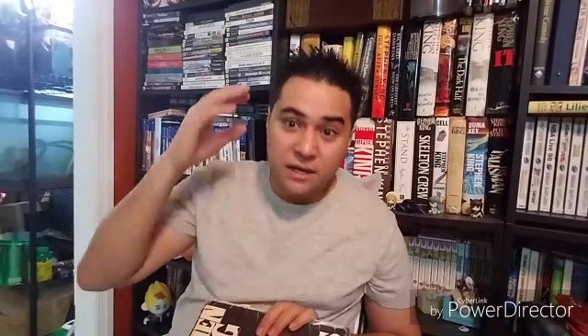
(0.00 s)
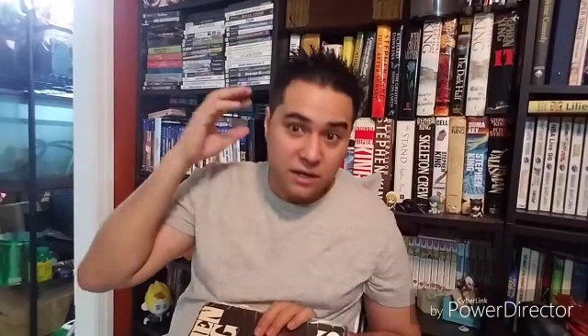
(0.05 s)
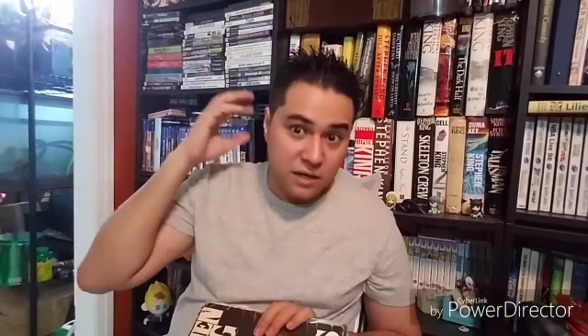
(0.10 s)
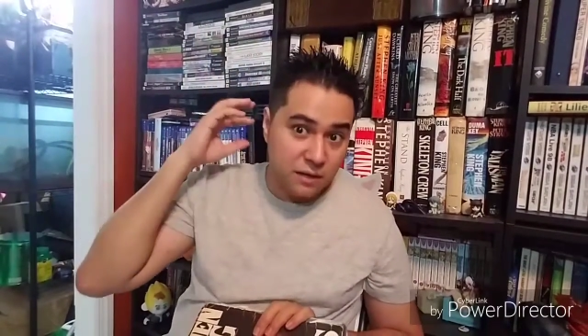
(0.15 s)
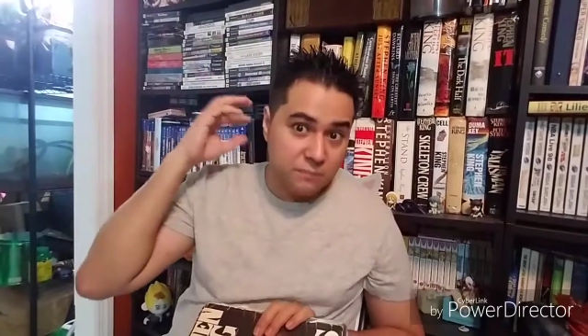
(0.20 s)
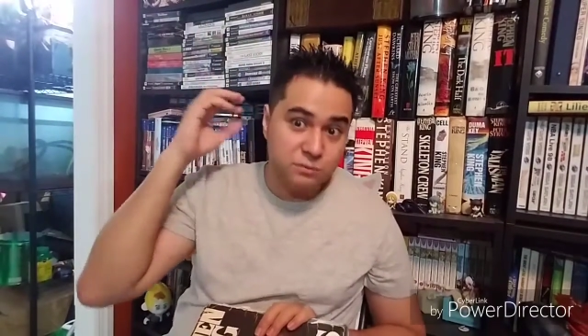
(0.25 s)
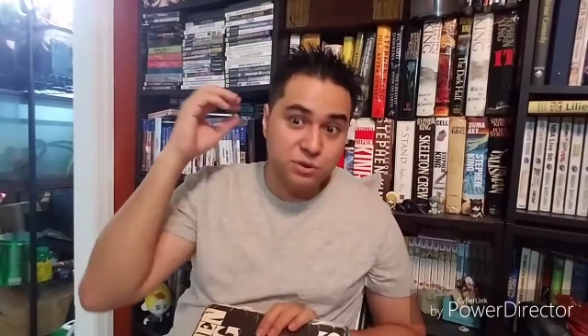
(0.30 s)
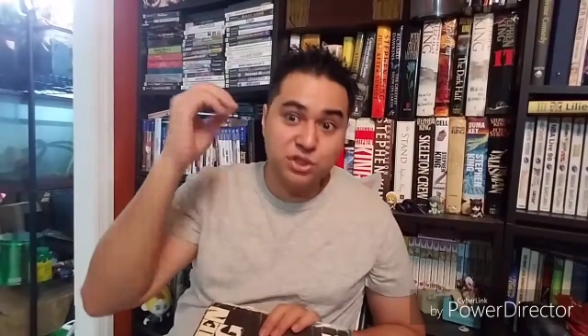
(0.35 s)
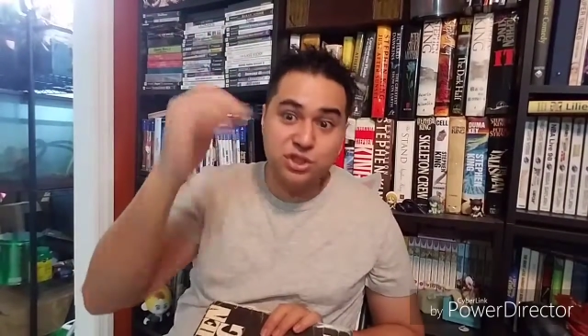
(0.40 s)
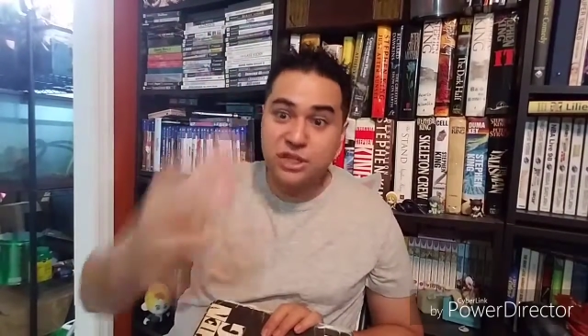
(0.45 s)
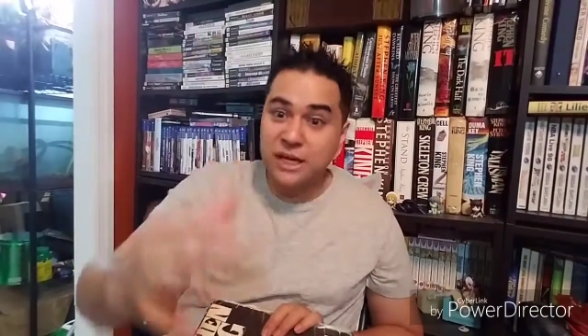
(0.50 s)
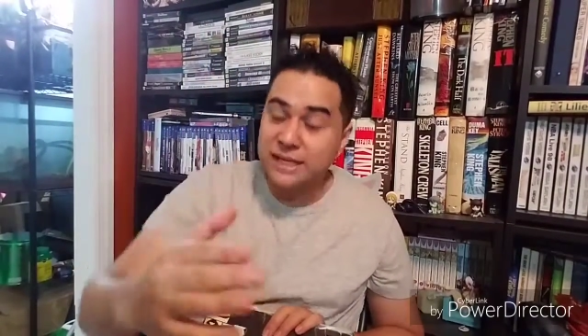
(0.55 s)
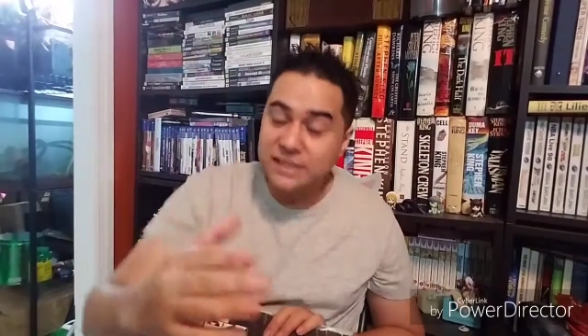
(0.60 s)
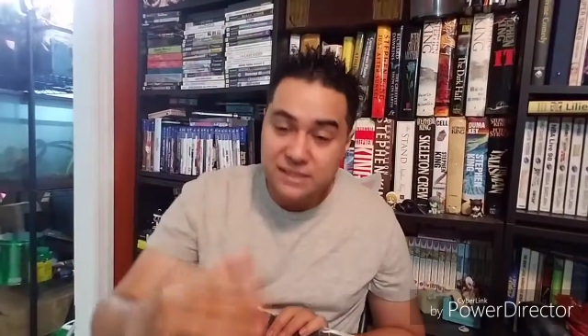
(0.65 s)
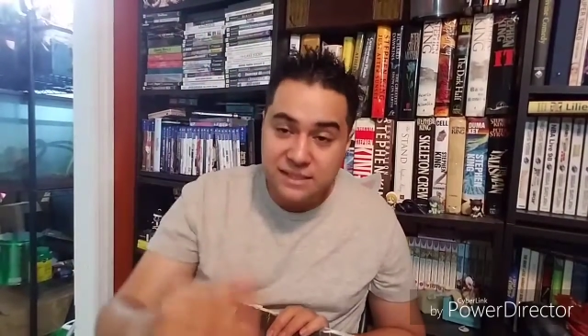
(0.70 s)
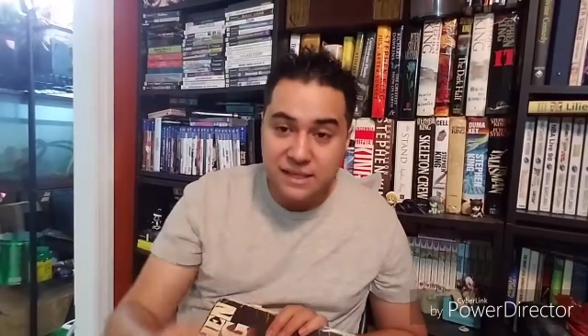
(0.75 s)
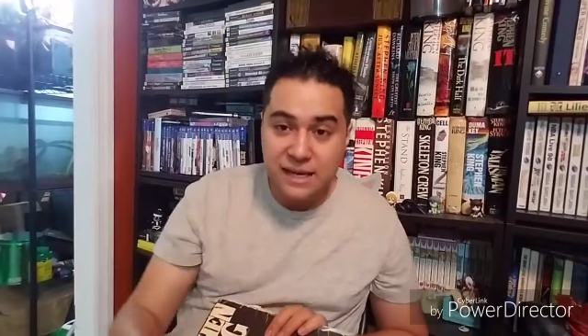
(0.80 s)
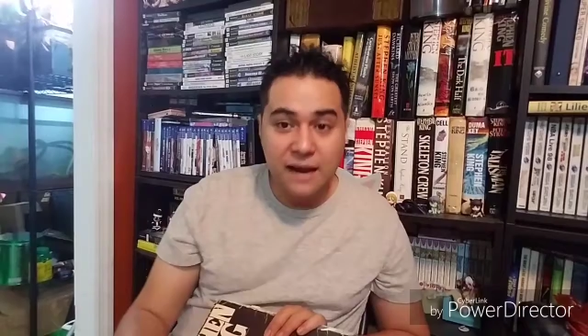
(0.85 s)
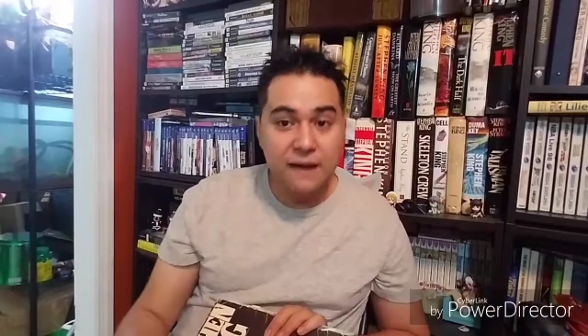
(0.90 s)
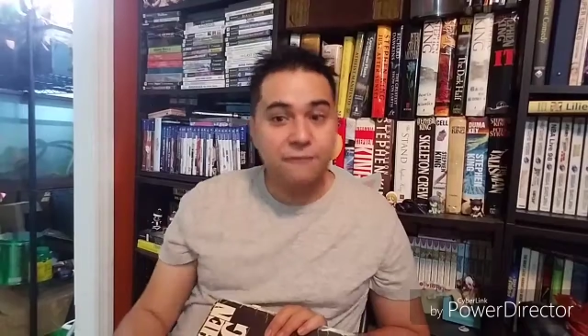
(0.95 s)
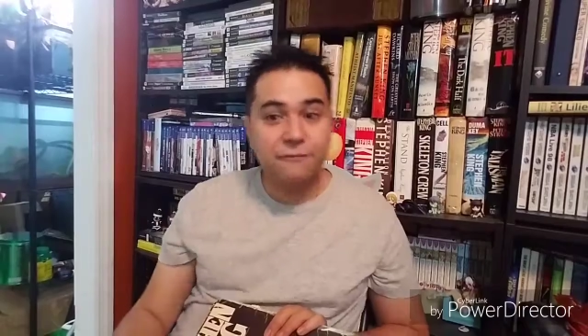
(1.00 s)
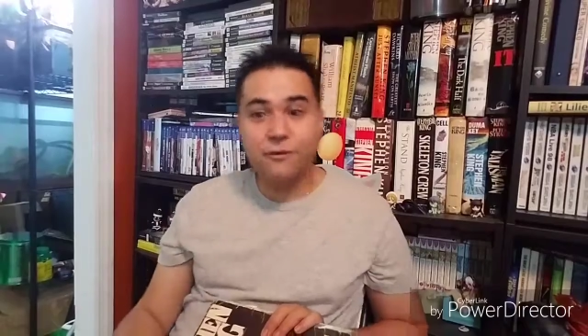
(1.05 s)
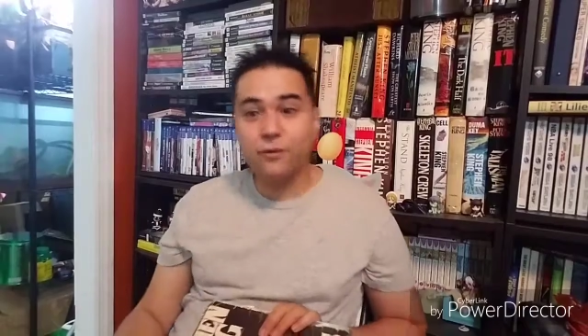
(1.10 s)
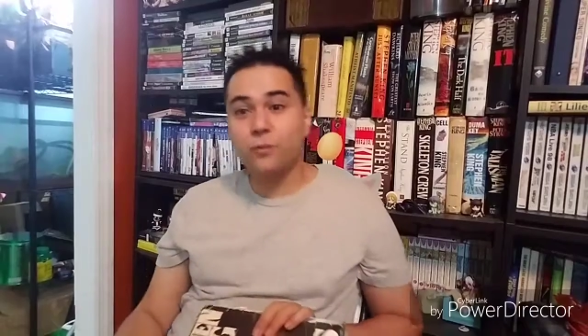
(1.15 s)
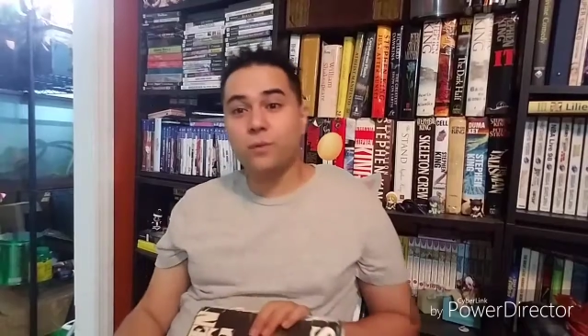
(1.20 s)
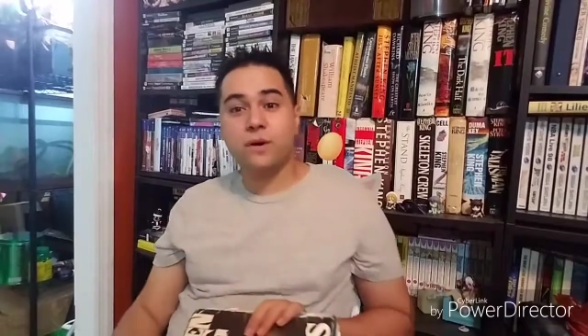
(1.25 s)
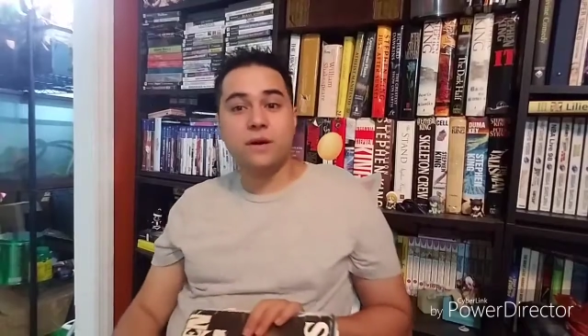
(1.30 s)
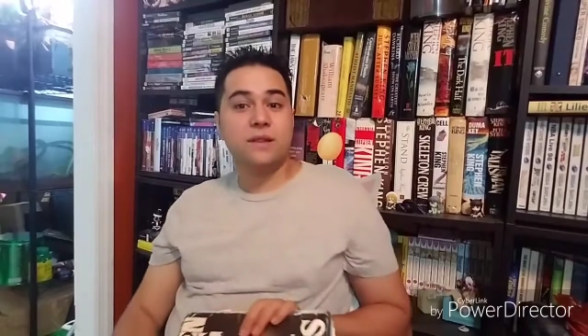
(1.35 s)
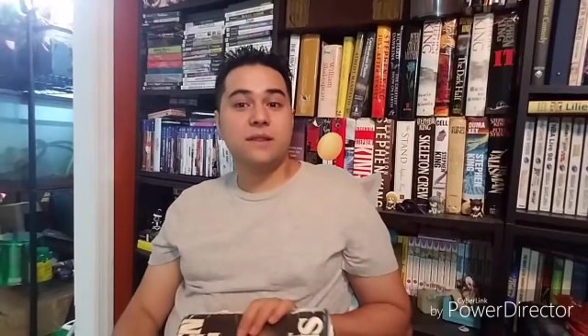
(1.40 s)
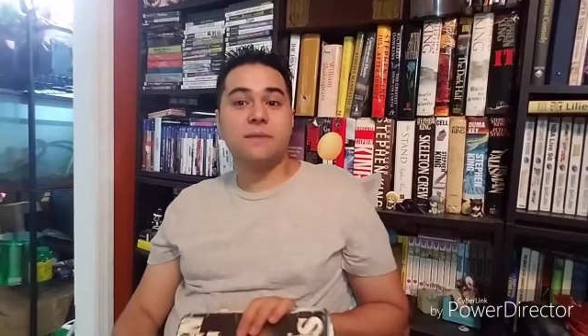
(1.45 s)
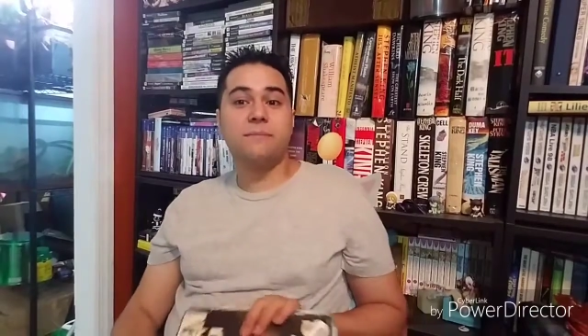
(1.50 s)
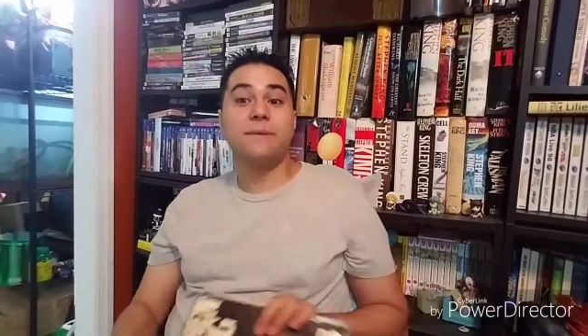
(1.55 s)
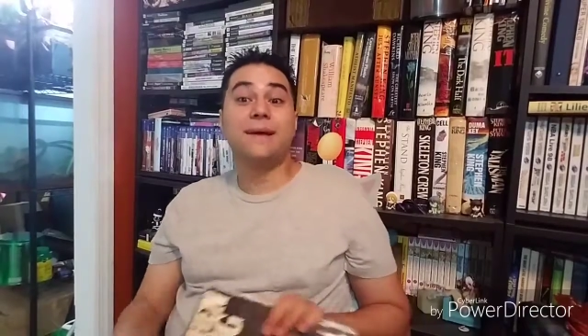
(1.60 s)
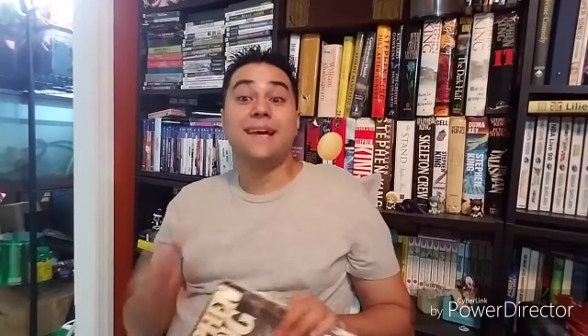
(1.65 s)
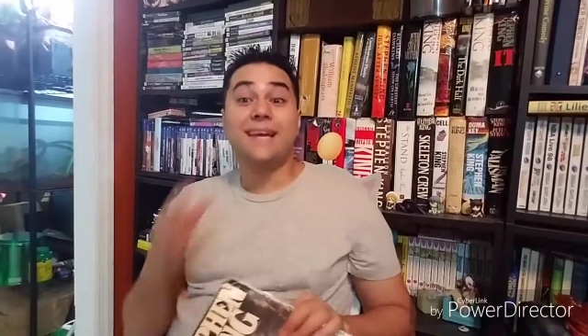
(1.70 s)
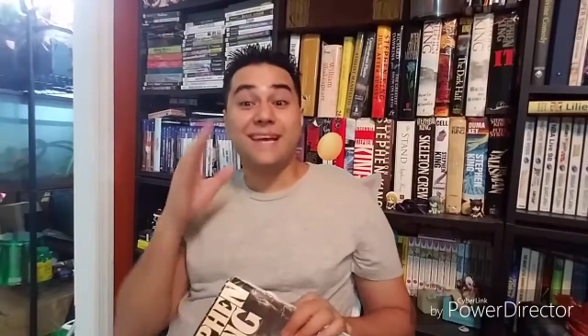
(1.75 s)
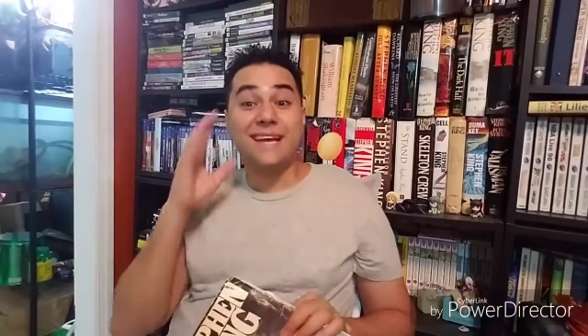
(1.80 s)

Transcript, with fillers: comes chasing after one of them.